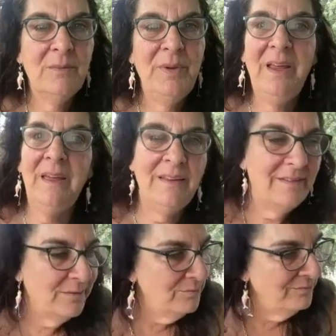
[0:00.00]

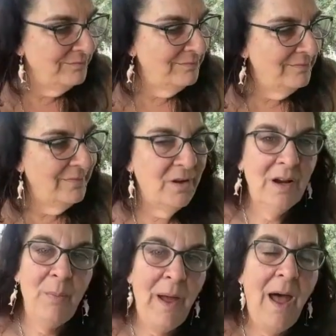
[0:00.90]
because they're going
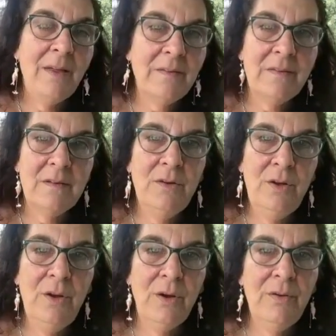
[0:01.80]
to pass,
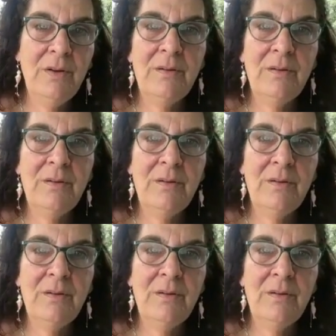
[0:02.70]
they're